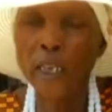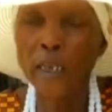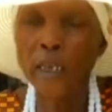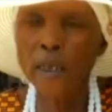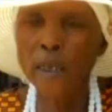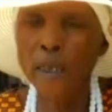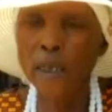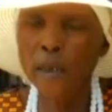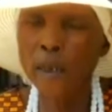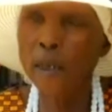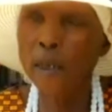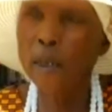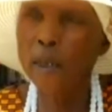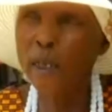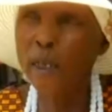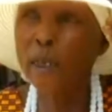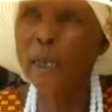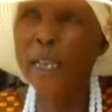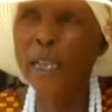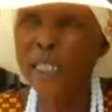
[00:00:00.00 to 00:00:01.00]
e e
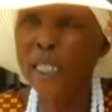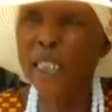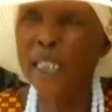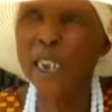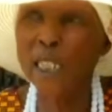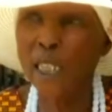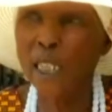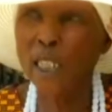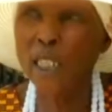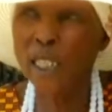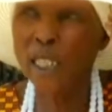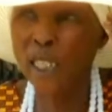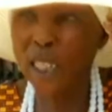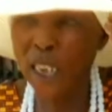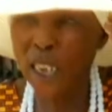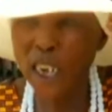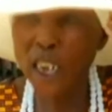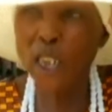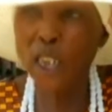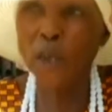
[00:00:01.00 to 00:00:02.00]
e one hundred
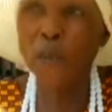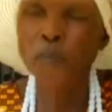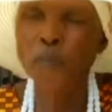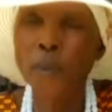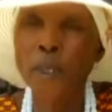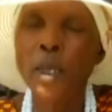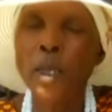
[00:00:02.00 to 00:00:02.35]
three.